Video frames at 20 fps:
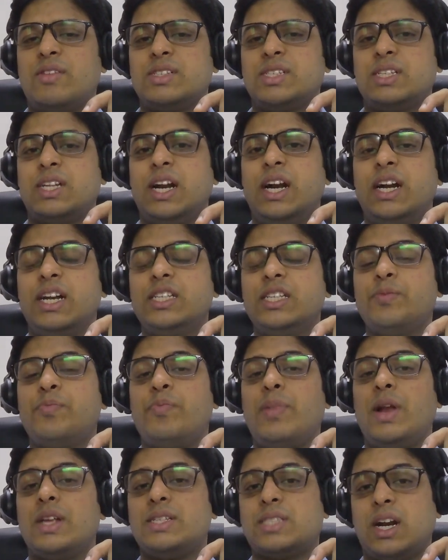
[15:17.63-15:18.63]
which is it is
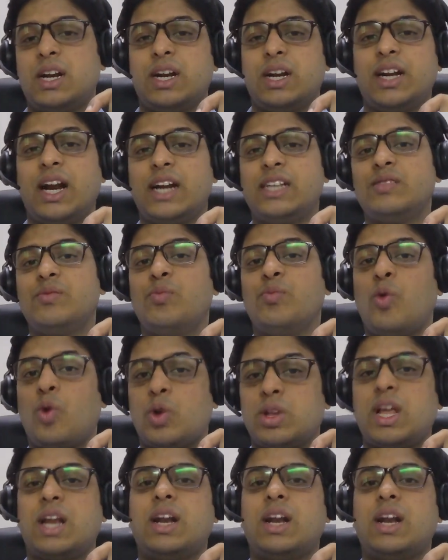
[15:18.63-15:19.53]
plus 100, that is more